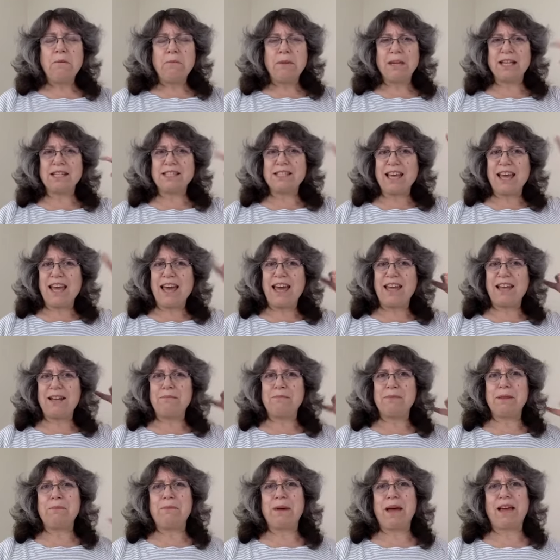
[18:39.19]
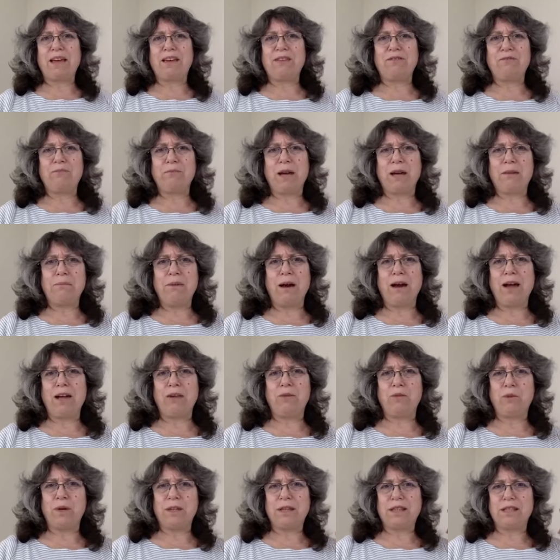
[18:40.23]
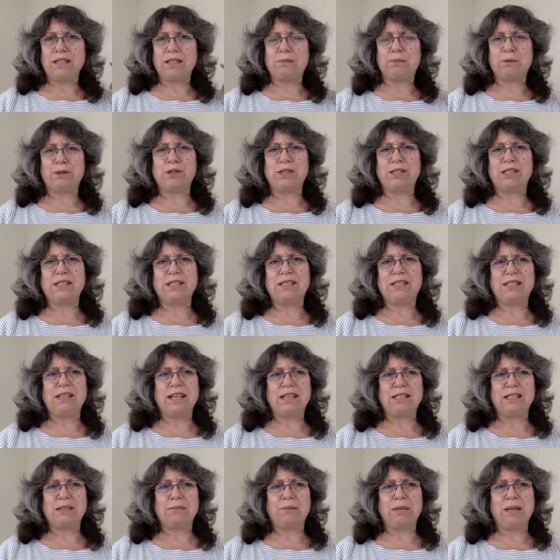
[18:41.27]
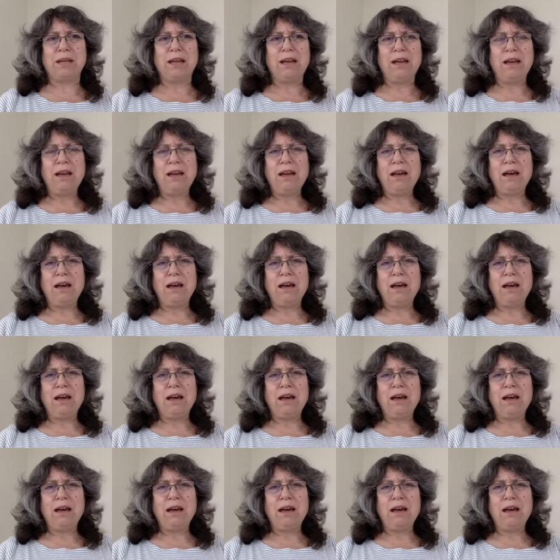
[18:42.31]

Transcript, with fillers: because I had in the back of my mind what this person said to me